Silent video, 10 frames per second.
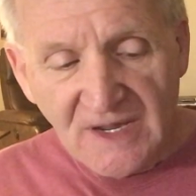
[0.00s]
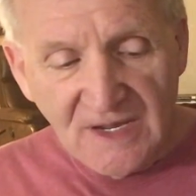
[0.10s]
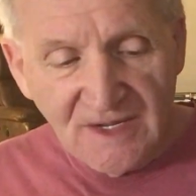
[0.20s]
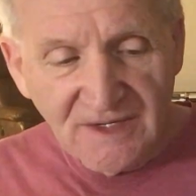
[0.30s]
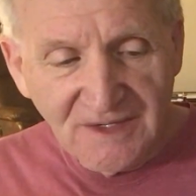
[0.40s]

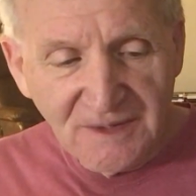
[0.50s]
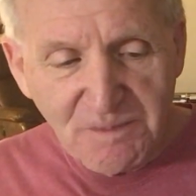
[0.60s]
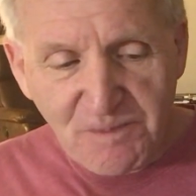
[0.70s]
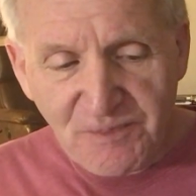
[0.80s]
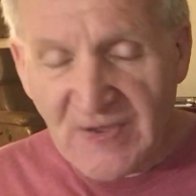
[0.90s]
And
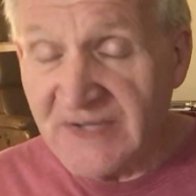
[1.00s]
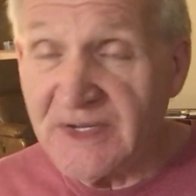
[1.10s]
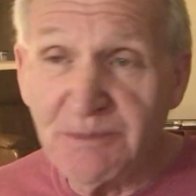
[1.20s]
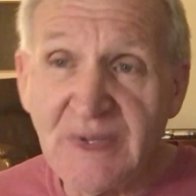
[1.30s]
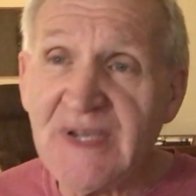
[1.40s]
I
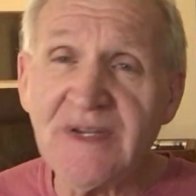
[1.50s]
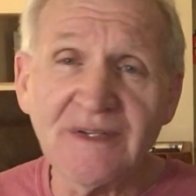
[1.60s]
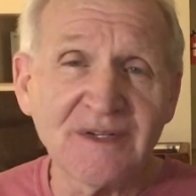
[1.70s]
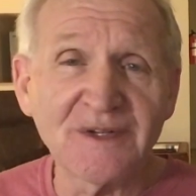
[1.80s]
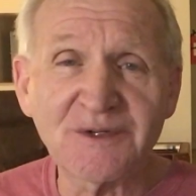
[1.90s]
didn't
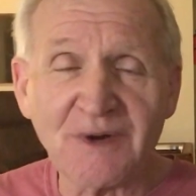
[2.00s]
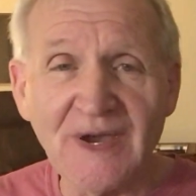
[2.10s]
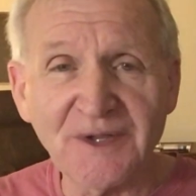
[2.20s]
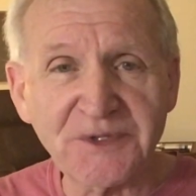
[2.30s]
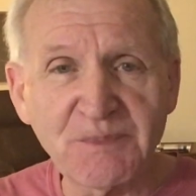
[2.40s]
mean the
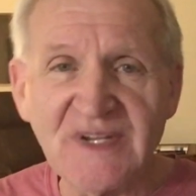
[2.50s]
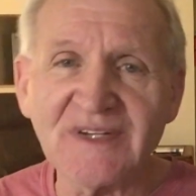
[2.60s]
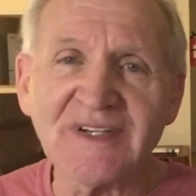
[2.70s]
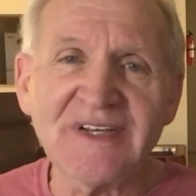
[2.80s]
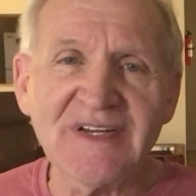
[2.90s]
trial to be
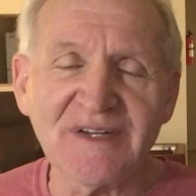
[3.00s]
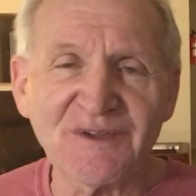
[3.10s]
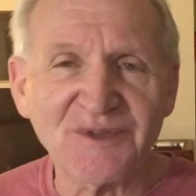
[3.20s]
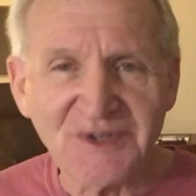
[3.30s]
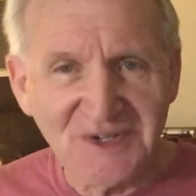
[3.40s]
the lead in
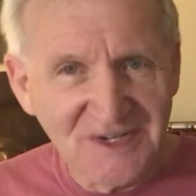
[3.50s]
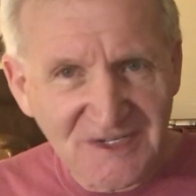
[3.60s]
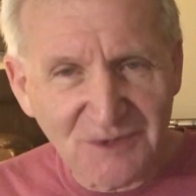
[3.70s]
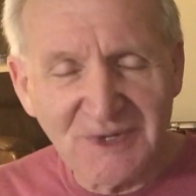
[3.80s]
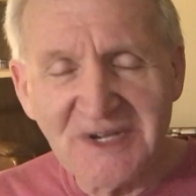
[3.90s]
to these
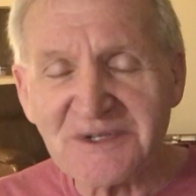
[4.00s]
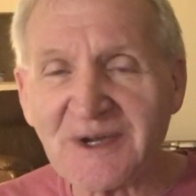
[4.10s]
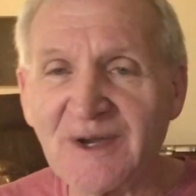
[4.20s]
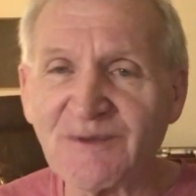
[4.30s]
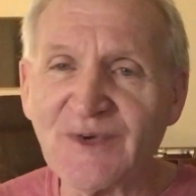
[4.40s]
three
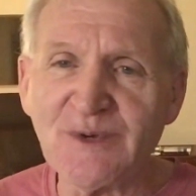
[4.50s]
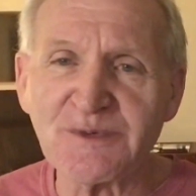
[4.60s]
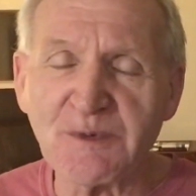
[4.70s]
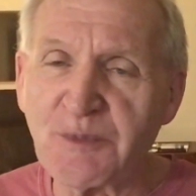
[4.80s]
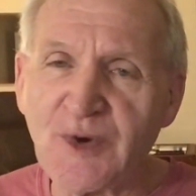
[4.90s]
Hitchcock films,
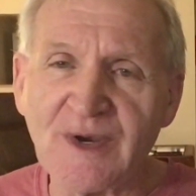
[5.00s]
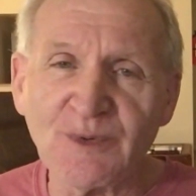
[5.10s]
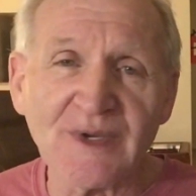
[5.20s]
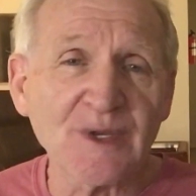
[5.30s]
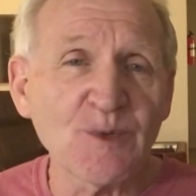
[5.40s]
but boy, it
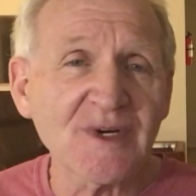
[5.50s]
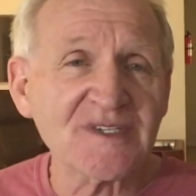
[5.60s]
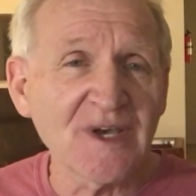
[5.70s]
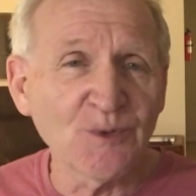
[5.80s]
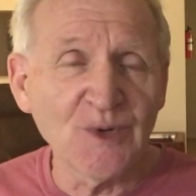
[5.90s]
really
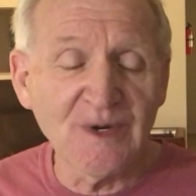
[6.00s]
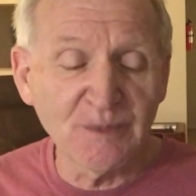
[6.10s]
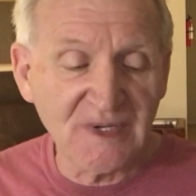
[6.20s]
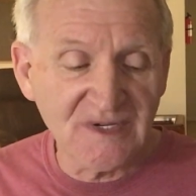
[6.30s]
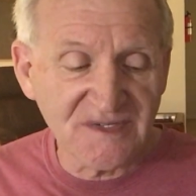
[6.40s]
works out well
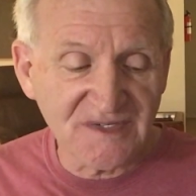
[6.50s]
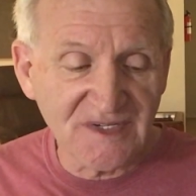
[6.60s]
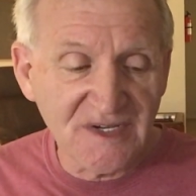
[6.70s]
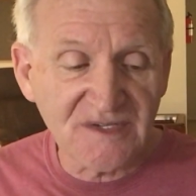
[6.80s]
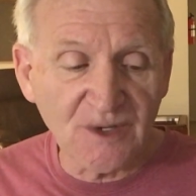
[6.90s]
because
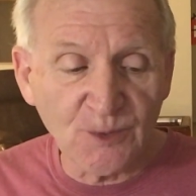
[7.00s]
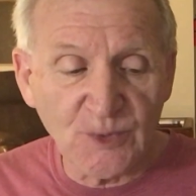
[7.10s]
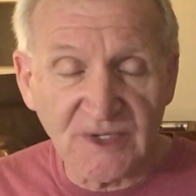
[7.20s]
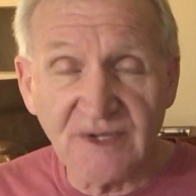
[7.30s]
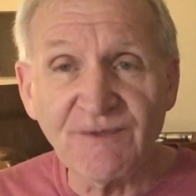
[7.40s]
these are
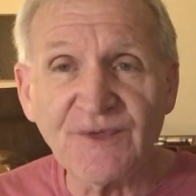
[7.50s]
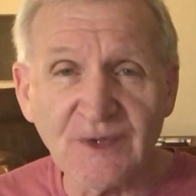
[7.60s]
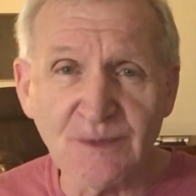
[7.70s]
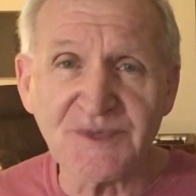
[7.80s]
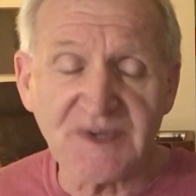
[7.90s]
really
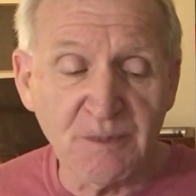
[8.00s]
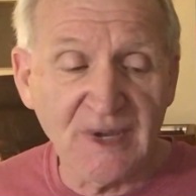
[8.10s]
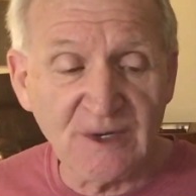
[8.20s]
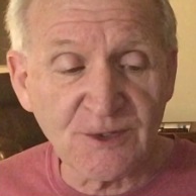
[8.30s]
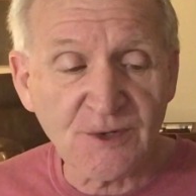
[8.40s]
films
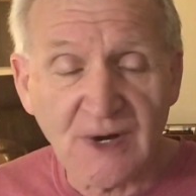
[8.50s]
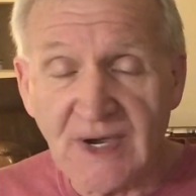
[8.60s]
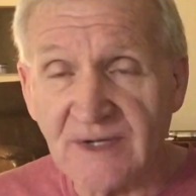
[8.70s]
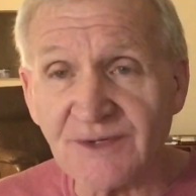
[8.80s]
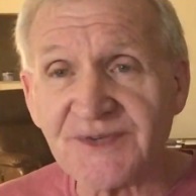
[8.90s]
about
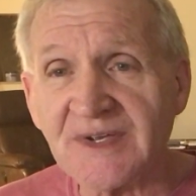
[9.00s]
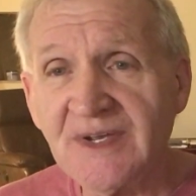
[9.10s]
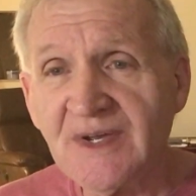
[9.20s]
trials.